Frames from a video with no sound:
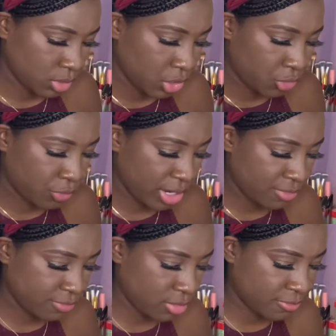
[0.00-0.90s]

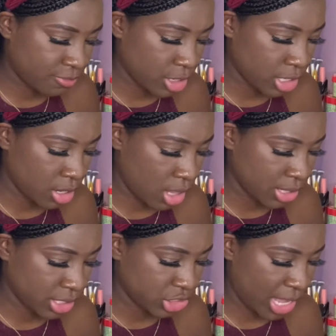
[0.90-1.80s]
grateful for
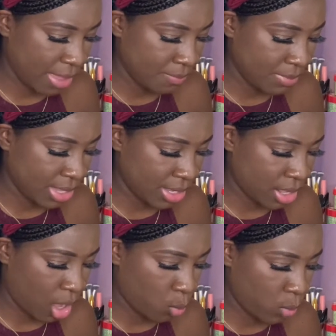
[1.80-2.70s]
knowledge. I made
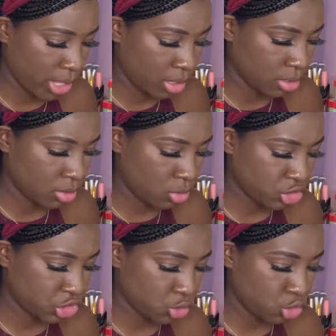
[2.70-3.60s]
a wig. Oh
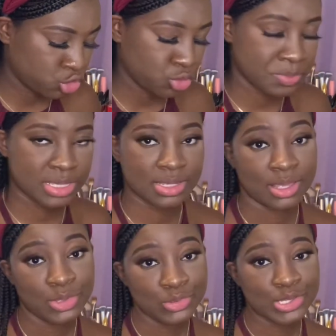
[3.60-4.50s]
shucks.
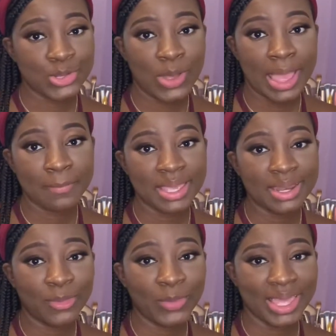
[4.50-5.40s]
So I made
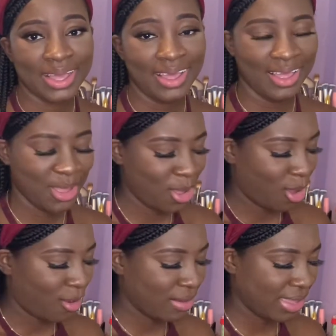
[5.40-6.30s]
a wig
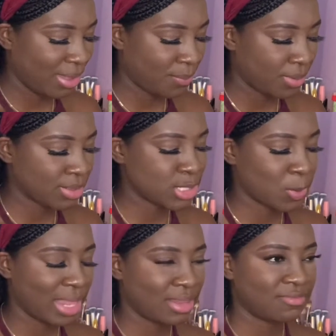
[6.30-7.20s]
on April
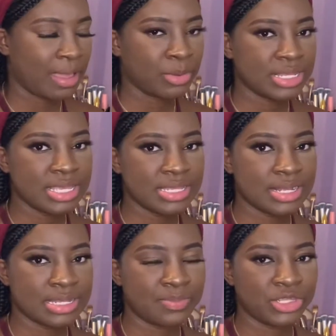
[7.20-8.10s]
12th. I'm going to
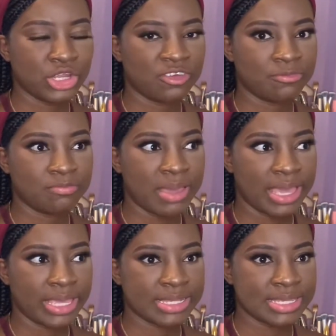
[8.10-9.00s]
insert a picture of
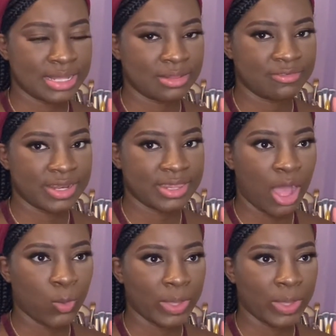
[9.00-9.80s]
myself in that wig.